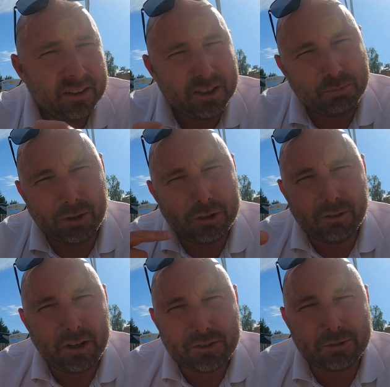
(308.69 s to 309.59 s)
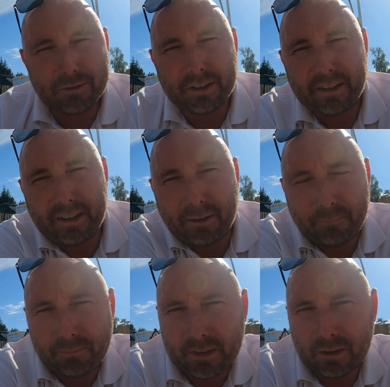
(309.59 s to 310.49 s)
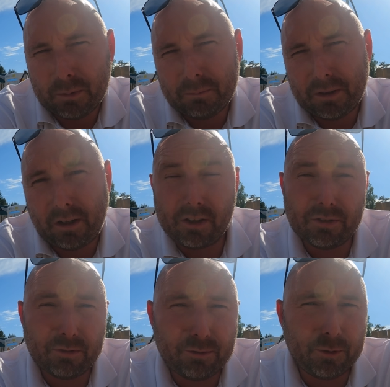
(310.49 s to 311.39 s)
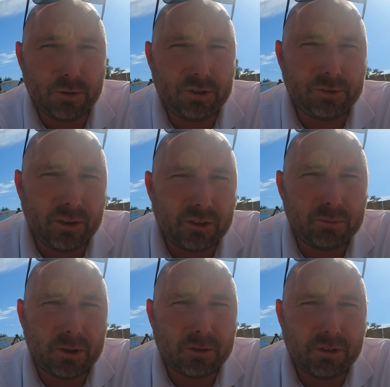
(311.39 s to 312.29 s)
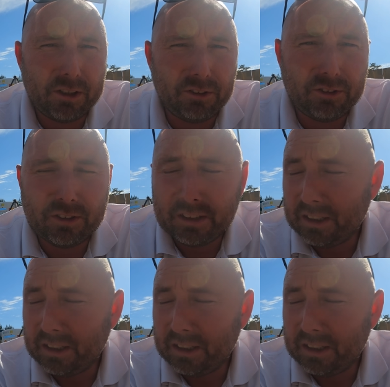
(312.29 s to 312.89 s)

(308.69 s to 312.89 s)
Let's pro-rata all that out. That would be about 145 mile range.